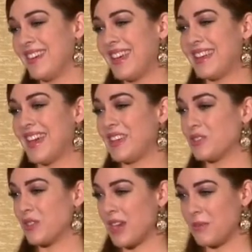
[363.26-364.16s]
And I can
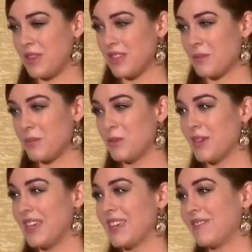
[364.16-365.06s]
try to be their
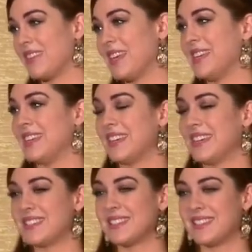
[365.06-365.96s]
buoy if they need
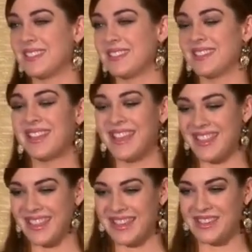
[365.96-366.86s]
it.
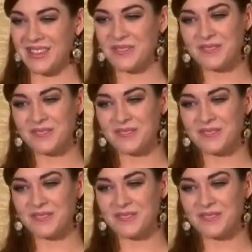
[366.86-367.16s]
Thank you.